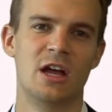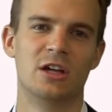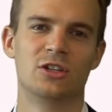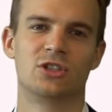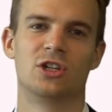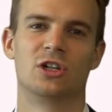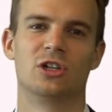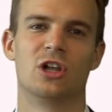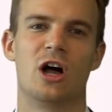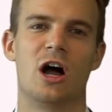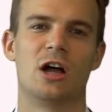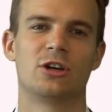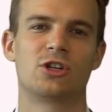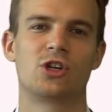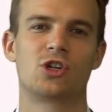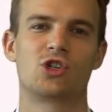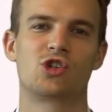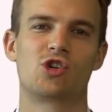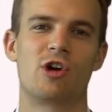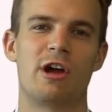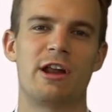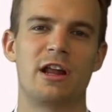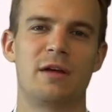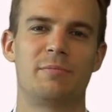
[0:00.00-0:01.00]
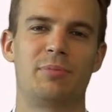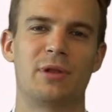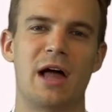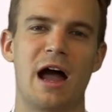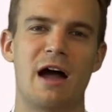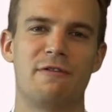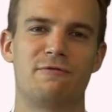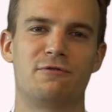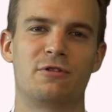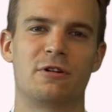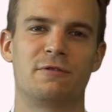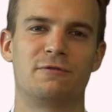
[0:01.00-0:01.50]
to launch a trading
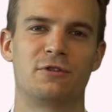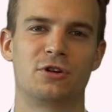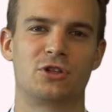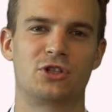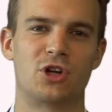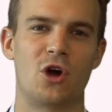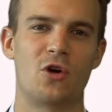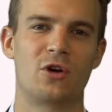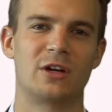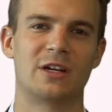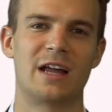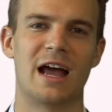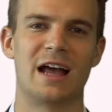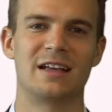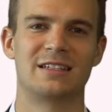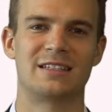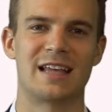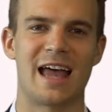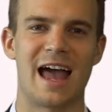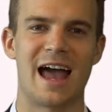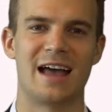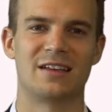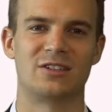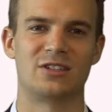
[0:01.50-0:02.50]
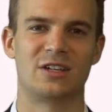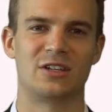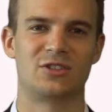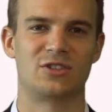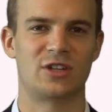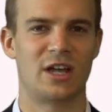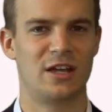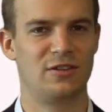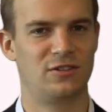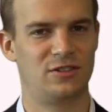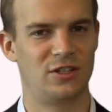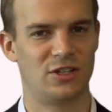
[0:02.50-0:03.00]
platform for tokenized assets
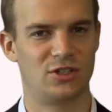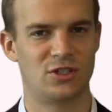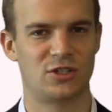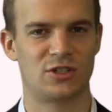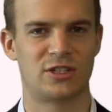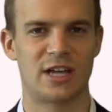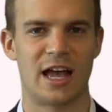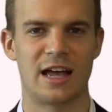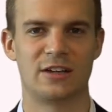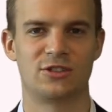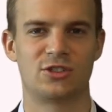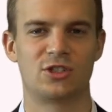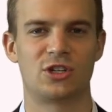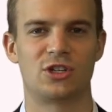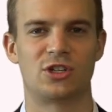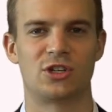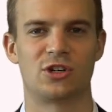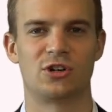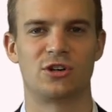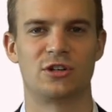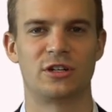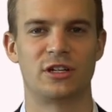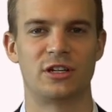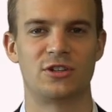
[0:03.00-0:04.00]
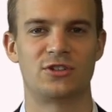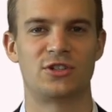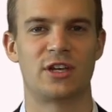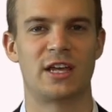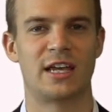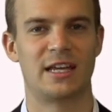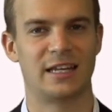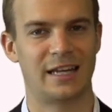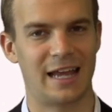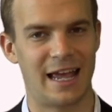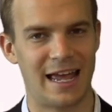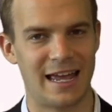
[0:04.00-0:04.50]
and digitized securities
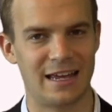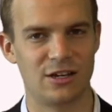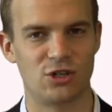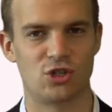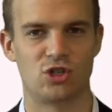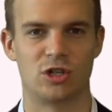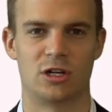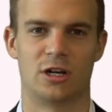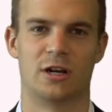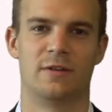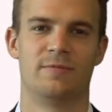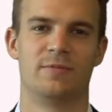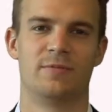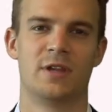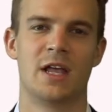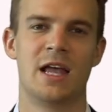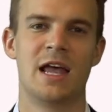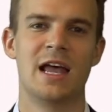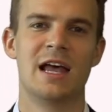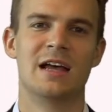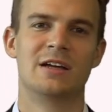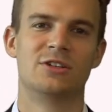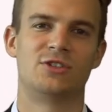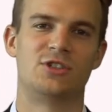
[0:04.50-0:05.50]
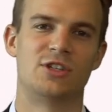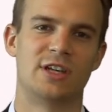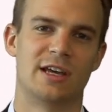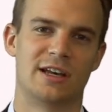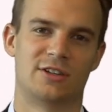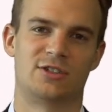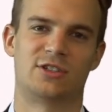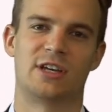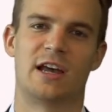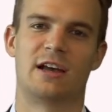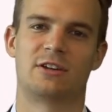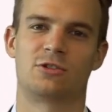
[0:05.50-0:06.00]
in Asia. C
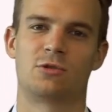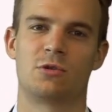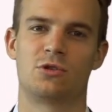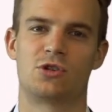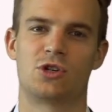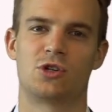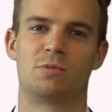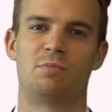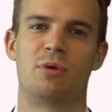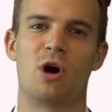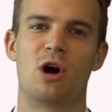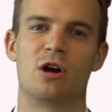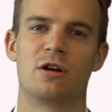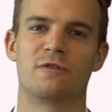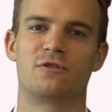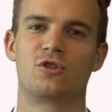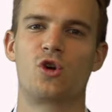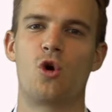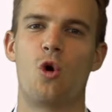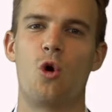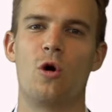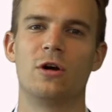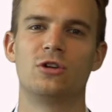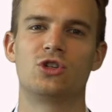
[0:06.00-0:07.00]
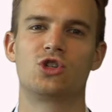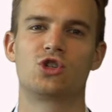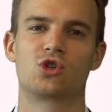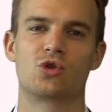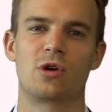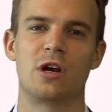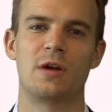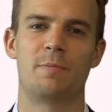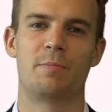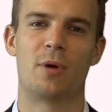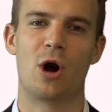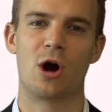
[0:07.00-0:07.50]
S X, which is part of
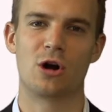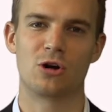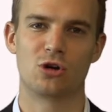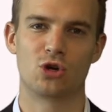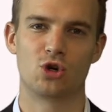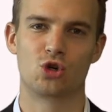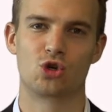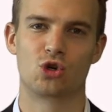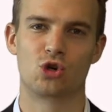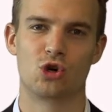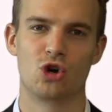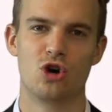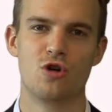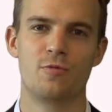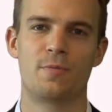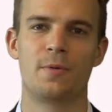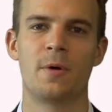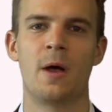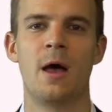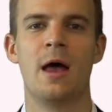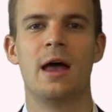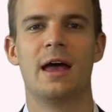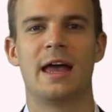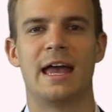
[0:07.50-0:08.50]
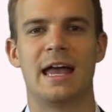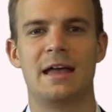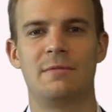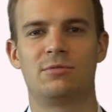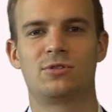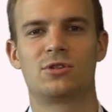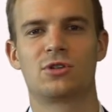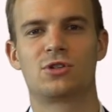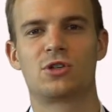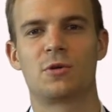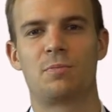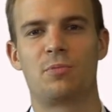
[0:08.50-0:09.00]
CoinStreet Partners Group, aims
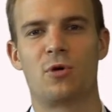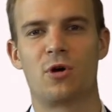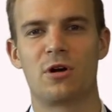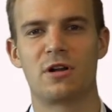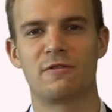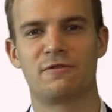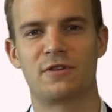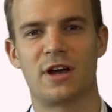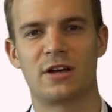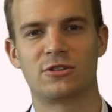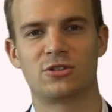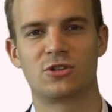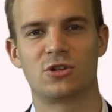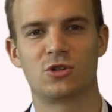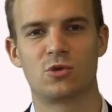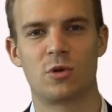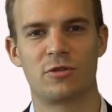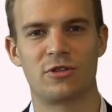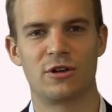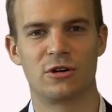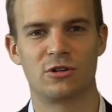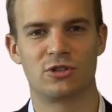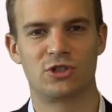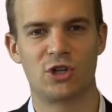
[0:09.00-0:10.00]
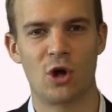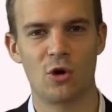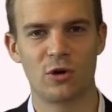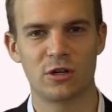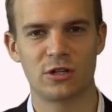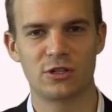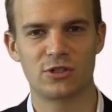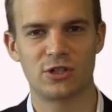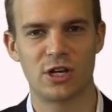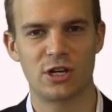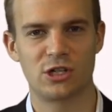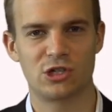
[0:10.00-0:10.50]
to support investors with their
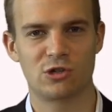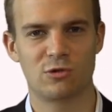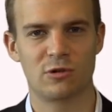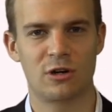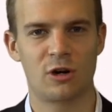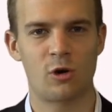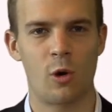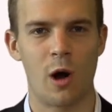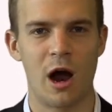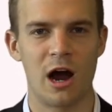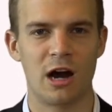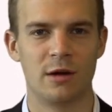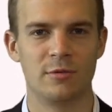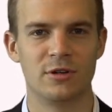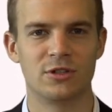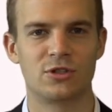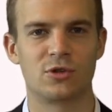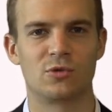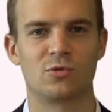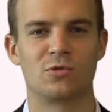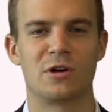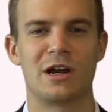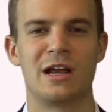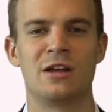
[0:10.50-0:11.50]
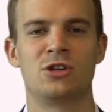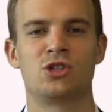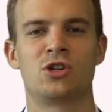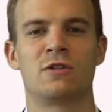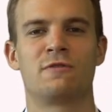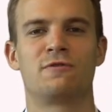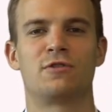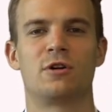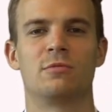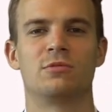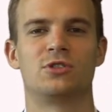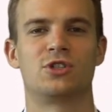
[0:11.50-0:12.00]
tokenization requirements ranging
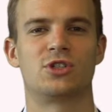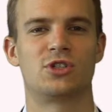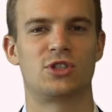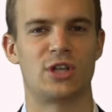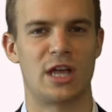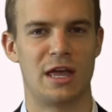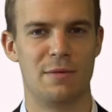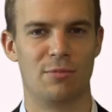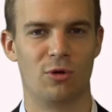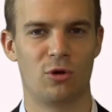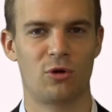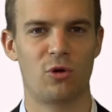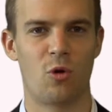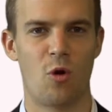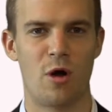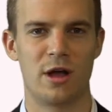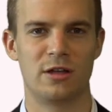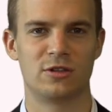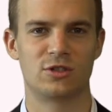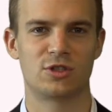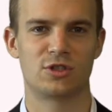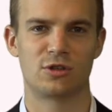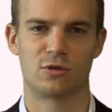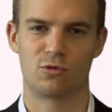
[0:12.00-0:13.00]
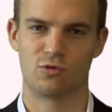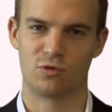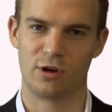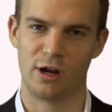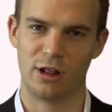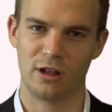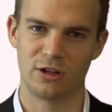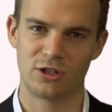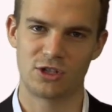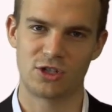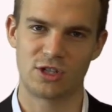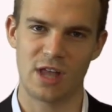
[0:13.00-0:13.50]
from stablecoins, real
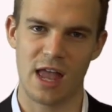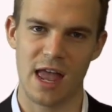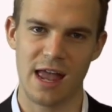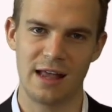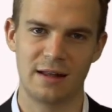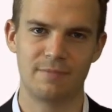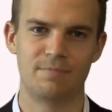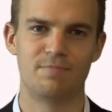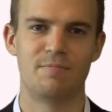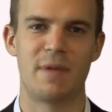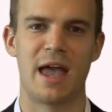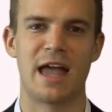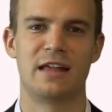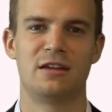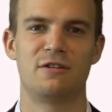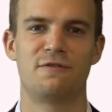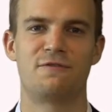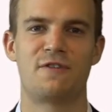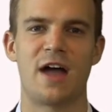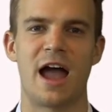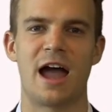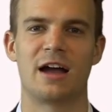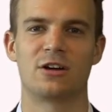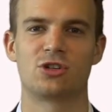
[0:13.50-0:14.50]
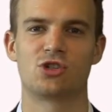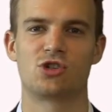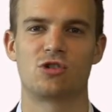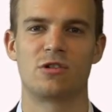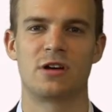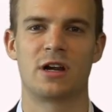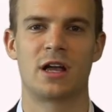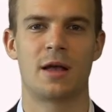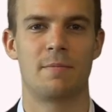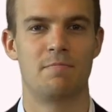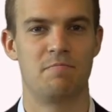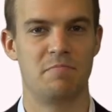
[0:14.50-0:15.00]
estate,
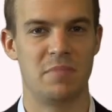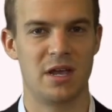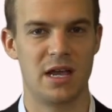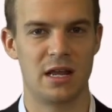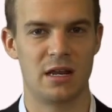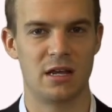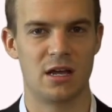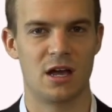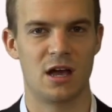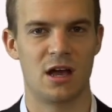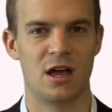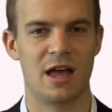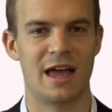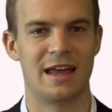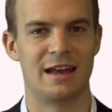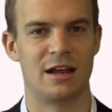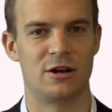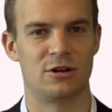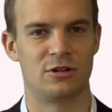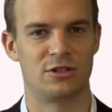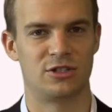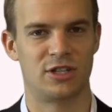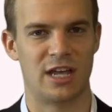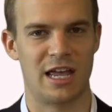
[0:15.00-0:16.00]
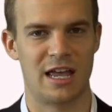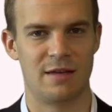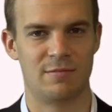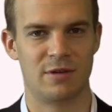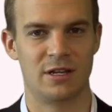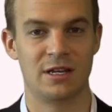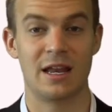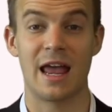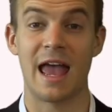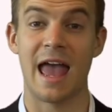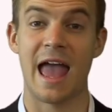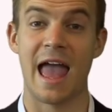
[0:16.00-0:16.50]
manufacturing, media and
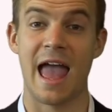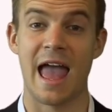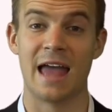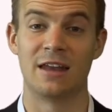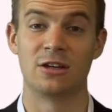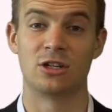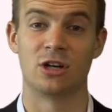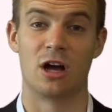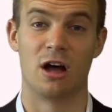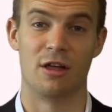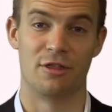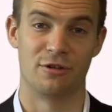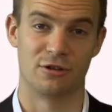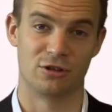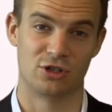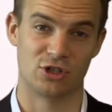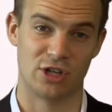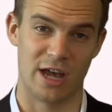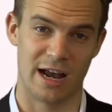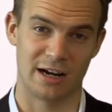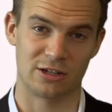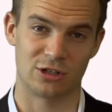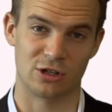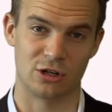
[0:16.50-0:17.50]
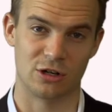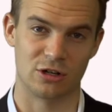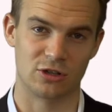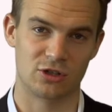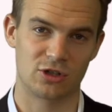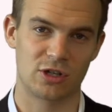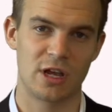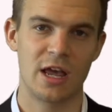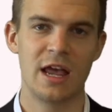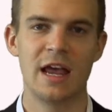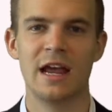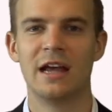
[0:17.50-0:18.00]
entertainment, and other sectors.
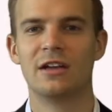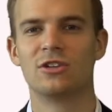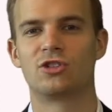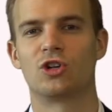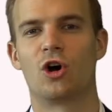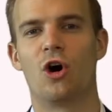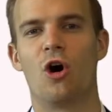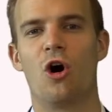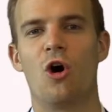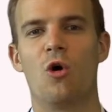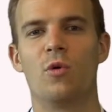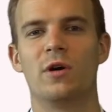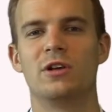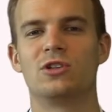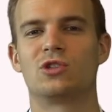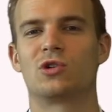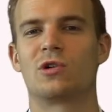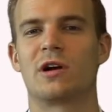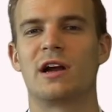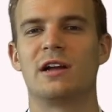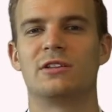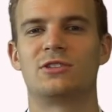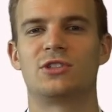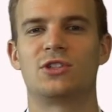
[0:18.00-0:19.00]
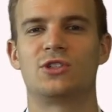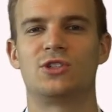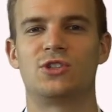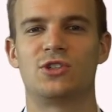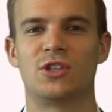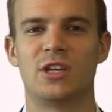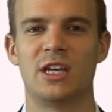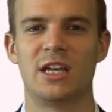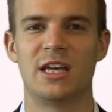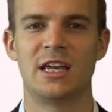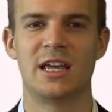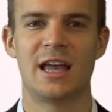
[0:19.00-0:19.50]
It's always great to
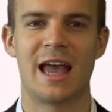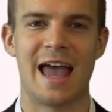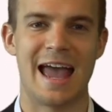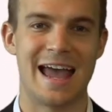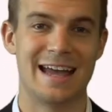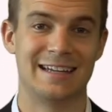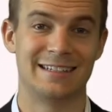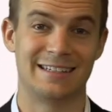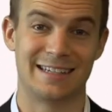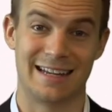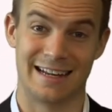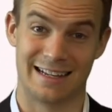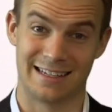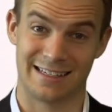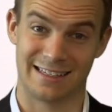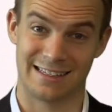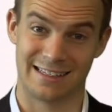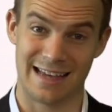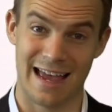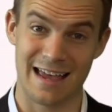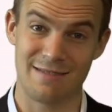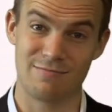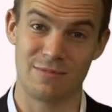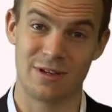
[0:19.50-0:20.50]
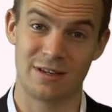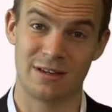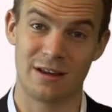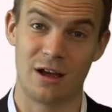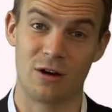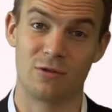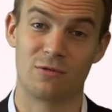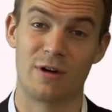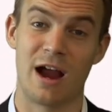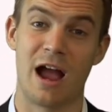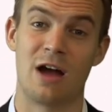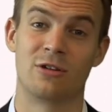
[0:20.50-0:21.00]
see and excitement
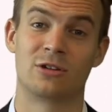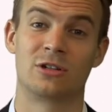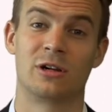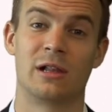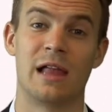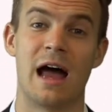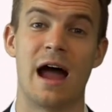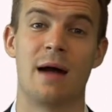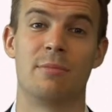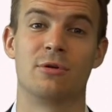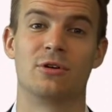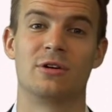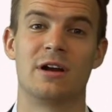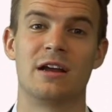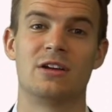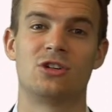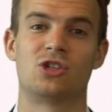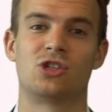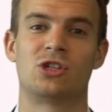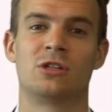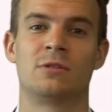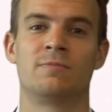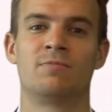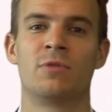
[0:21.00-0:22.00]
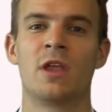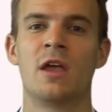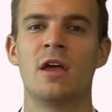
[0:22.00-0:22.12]
around collaboration